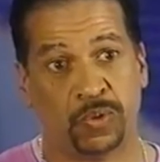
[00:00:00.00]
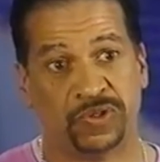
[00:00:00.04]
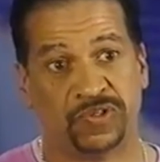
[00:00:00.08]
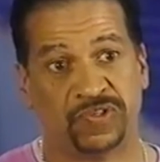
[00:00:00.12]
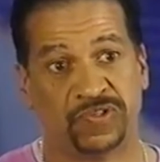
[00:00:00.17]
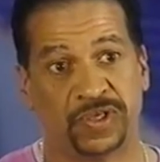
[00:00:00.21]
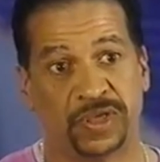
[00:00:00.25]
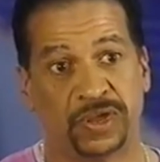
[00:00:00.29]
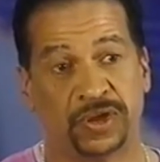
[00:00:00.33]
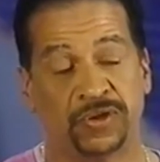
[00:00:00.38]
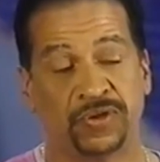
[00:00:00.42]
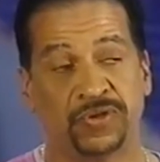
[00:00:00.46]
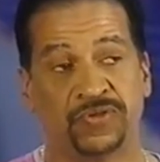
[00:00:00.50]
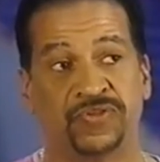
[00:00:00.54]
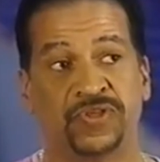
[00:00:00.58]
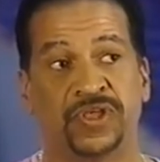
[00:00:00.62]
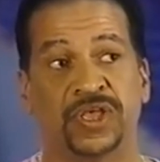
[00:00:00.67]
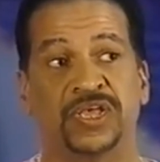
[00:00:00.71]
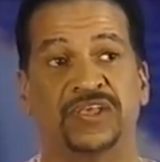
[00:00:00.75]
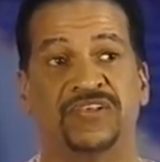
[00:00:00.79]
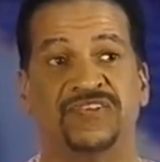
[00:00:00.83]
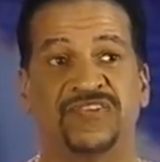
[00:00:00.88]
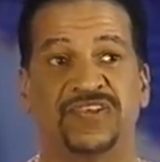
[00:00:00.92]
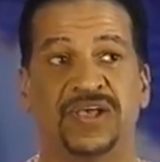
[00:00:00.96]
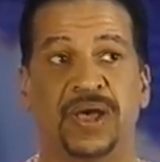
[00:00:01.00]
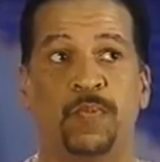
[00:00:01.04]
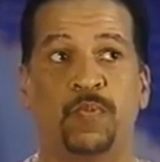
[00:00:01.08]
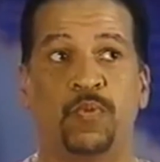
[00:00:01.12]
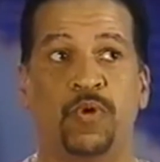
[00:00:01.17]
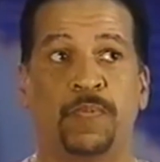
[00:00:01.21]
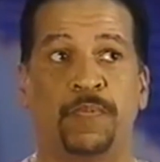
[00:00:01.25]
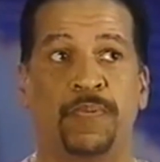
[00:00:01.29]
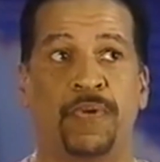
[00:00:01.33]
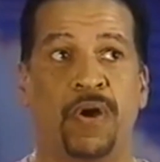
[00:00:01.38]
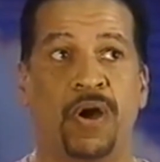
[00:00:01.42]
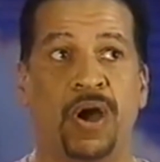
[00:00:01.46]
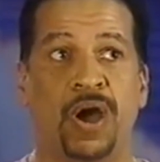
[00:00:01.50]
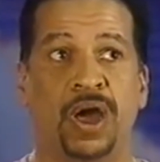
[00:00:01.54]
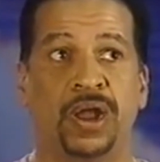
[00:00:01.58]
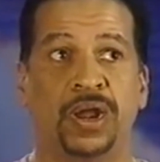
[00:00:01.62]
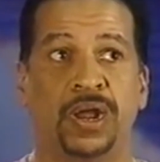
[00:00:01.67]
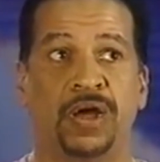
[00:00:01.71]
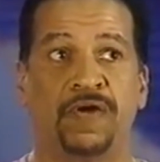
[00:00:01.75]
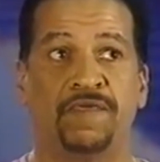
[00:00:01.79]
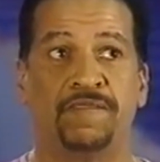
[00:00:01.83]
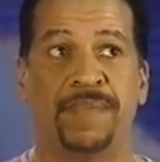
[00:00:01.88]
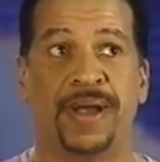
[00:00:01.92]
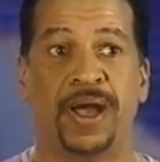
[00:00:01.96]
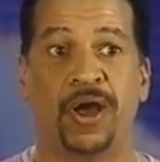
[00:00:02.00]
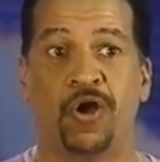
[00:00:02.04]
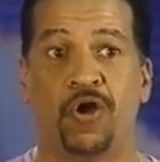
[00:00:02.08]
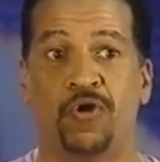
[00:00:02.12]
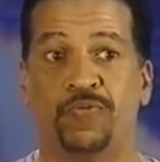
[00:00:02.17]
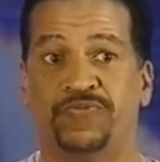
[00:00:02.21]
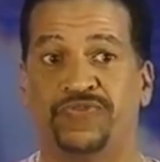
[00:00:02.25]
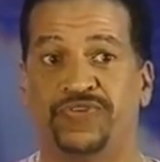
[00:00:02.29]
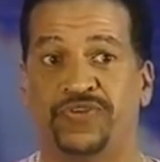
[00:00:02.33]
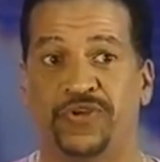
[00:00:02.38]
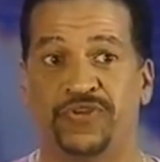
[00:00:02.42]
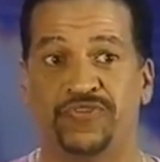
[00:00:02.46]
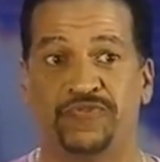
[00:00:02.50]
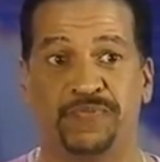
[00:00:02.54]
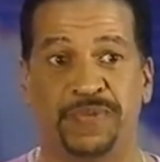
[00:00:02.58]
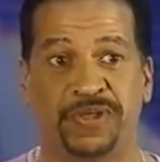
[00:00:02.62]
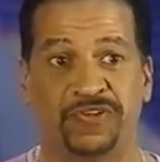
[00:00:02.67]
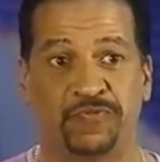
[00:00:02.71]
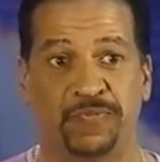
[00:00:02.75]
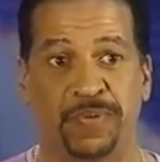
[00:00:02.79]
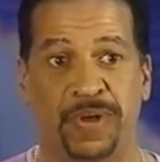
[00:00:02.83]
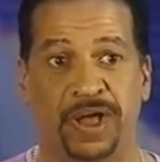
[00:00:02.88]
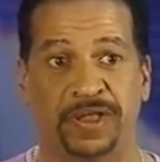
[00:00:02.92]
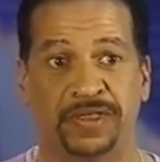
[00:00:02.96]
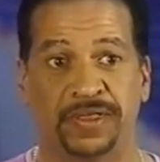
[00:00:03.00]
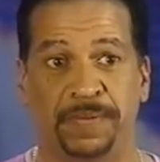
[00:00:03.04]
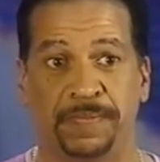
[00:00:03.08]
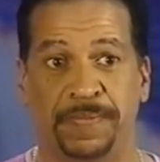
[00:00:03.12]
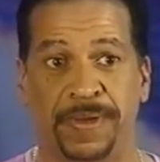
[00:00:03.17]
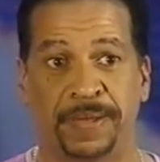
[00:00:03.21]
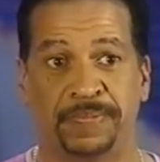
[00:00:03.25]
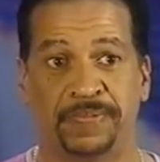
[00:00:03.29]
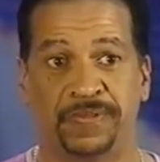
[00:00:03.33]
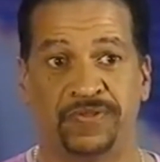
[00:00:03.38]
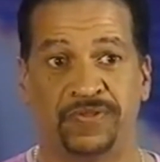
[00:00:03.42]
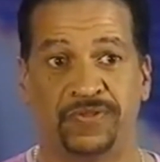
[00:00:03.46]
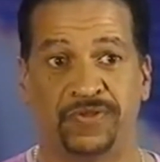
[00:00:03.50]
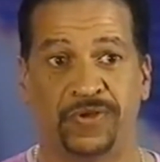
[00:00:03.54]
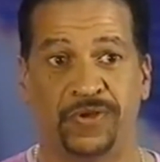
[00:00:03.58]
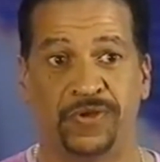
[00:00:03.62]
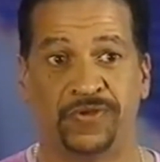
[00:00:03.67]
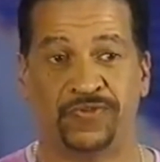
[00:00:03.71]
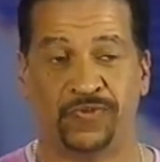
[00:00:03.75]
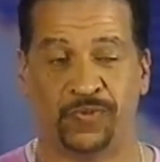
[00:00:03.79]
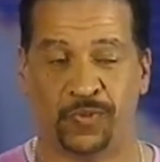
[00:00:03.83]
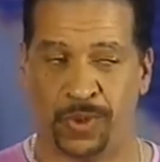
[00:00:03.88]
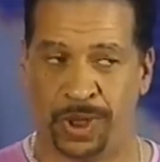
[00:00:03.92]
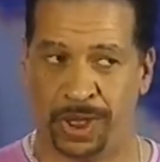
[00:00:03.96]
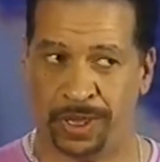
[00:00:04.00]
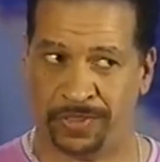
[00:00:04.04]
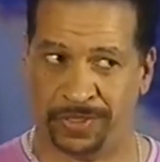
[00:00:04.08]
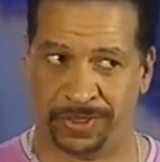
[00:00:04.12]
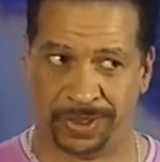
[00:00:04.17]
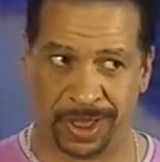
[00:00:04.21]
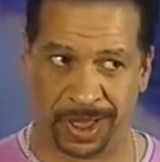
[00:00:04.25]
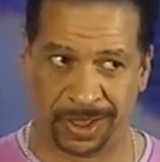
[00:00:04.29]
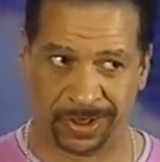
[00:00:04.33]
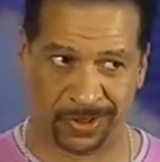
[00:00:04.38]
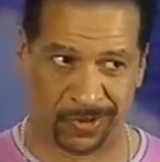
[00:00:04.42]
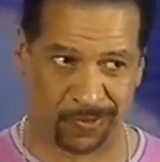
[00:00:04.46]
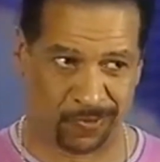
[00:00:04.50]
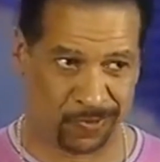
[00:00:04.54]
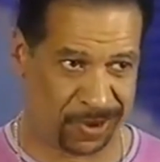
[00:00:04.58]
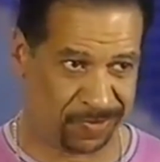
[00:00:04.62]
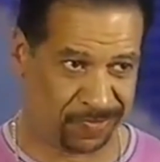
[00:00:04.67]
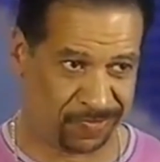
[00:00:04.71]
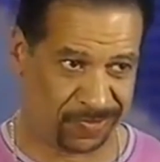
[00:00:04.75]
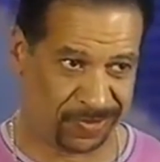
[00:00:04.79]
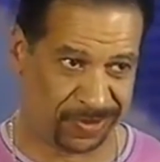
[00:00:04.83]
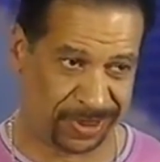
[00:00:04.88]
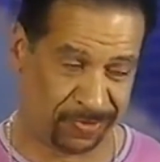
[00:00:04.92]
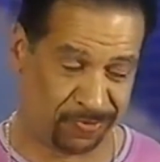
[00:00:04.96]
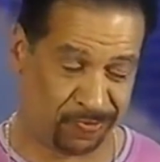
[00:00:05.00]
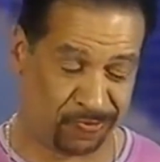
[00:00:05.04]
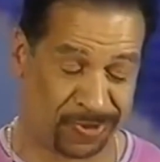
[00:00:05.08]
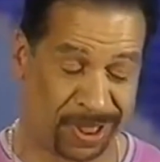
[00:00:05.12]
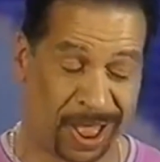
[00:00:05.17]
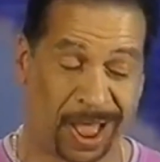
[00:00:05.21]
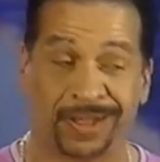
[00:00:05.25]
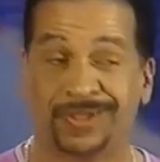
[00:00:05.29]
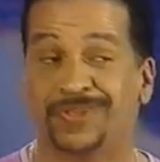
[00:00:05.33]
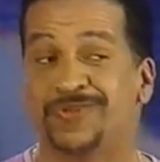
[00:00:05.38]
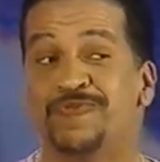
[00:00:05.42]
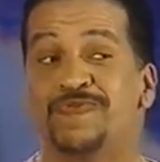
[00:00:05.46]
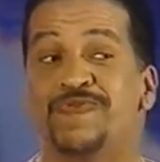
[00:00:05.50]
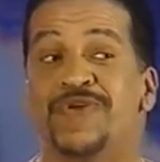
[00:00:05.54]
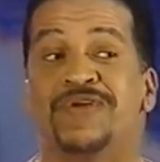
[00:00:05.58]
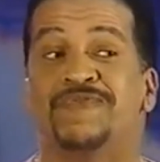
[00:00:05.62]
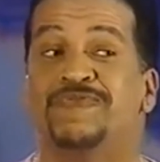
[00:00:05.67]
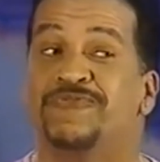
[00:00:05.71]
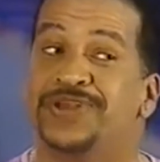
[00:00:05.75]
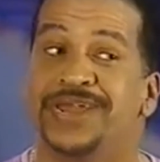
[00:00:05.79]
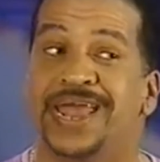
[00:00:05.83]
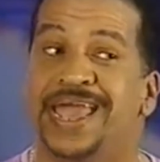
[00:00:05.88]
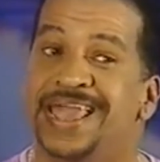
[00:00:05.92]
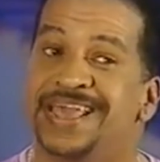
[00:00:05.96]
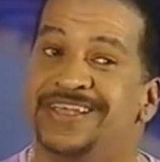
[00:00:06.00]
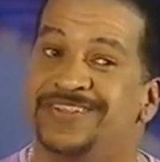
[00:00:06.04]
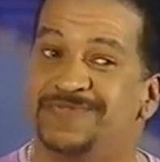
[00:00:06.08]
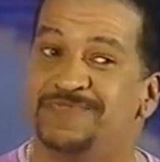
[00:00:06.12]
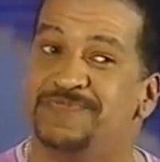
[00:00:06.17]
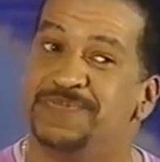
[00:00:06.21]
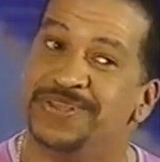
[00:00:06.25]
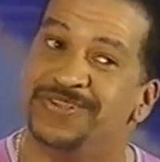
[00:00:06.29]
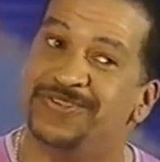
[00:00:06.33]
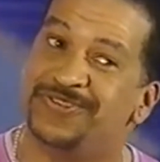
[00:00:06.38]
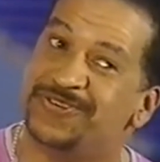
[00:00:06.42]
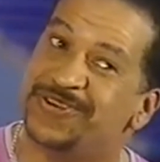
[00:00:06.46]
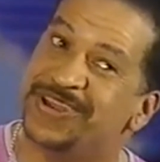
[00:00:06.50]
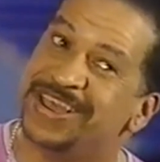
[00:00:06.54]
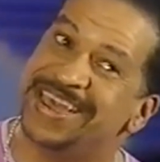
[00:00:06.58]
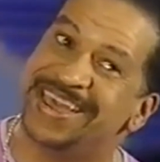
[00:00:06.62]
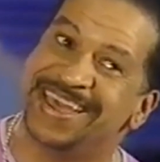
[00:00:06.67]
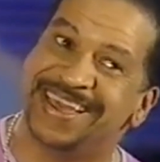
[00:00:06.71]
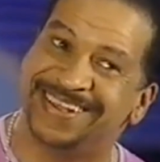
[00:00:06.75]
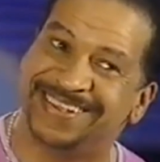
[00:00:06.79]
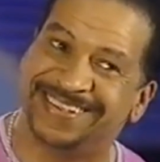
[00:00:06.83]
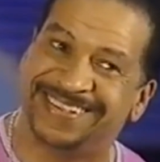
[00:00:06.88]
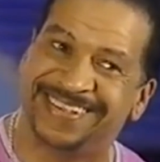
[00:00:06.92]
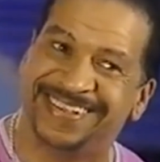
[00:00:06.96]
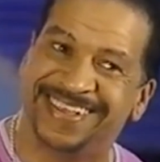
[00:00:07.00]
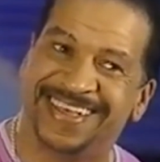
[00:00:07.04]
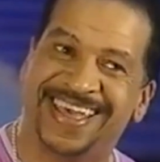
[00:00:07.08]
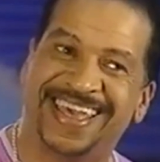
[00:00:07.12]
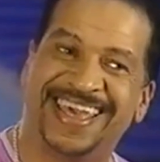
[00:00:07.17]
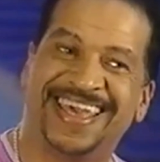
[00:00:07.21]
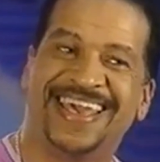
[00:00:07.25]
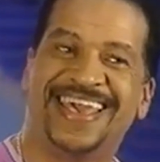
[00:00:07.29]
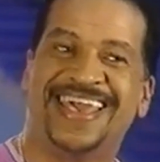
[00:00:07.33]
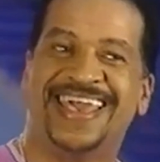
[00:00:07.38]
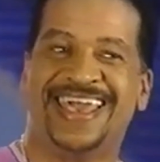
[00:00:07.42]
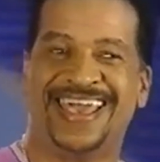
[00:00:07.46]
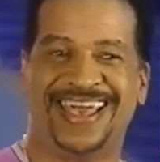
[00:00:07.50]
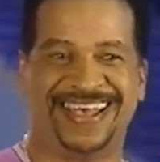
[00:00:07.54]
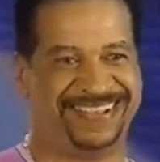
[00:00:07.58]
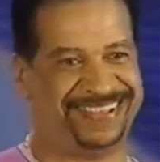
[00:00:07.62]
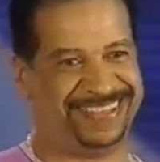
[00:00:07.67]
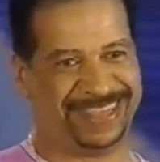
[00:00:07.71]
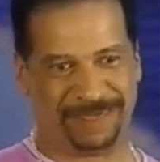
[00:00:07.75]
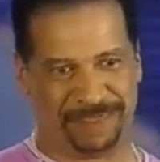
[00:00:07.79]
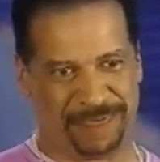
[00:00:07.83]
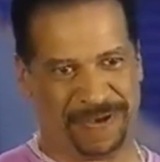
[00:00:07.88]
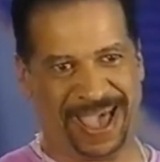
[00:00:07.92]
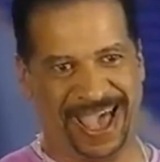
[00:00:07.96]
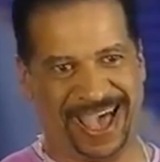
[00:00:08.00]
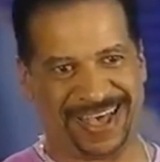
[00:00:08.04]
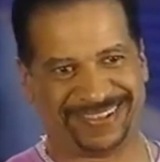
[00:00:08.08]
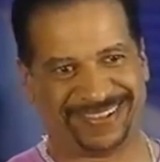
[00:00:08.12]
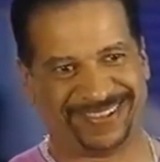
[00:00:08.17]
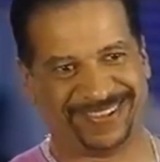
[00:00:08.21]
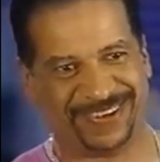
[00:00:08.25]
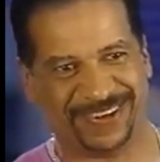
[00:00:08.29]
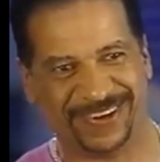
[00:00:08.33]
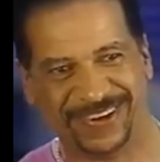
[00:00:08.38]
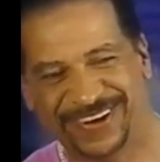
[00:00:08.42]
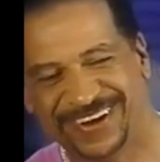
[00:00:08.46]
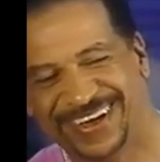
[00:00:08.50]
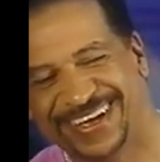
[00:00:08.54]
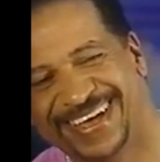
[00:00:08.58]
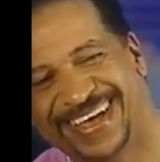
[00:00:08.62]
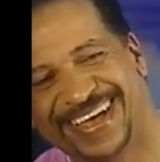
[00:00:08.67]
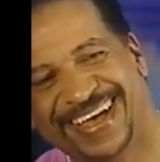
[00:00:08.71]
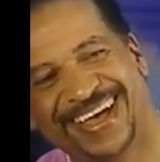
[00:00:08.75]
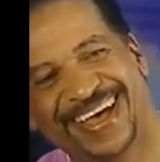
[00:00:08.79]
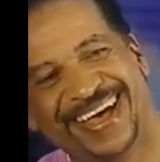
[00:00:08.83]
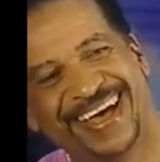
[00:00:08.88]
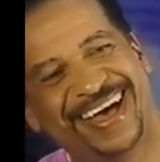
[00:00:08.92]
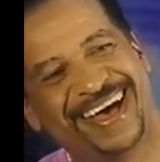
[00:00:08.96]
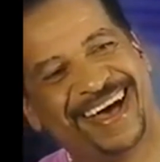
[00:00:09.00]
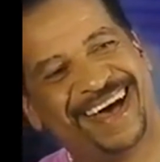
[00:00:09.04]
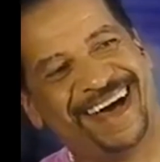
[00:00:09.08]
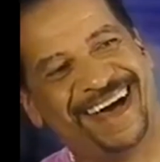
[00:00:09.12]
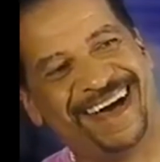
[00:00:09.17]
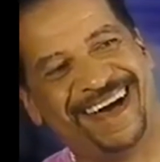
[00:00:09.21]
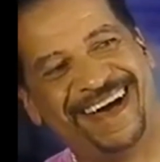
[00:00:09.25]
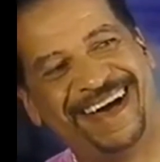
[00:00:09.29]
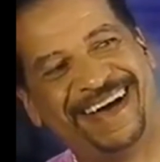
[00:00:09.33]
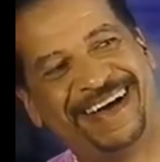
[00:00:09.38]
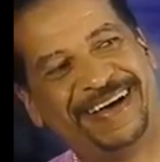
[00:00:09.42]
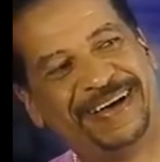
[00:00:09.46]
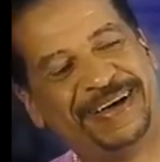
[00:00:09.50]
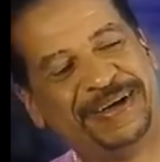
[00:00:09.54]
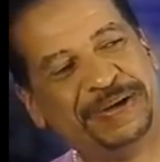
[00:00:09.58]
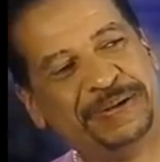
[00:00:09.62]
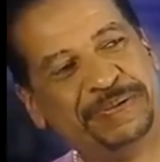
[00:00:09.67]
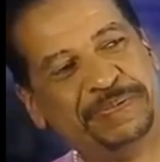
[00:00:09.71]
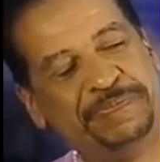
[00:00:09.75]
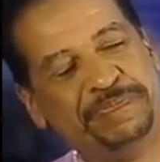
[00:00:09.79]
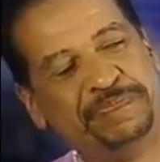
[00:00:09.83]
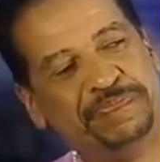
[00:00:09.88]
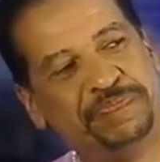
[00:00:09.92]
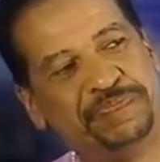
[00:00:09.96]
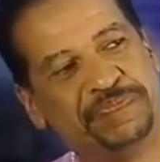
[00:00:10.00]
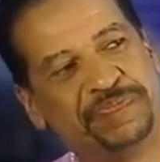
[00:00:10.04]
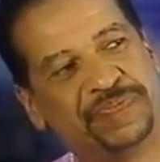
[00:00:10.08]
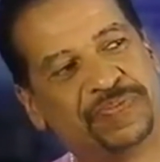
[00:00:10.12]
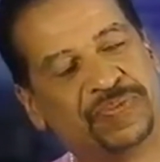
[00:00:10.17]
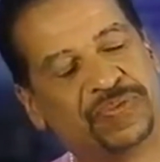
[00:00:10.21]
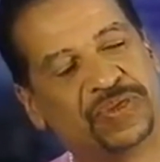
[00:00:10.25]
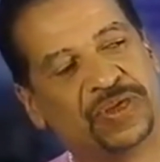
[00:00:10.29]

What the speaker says: Singers, some were part of my home church, Metropolitan Baptist Church, where the Dr. Reverend H. Beecher Hicks is the pastor. Some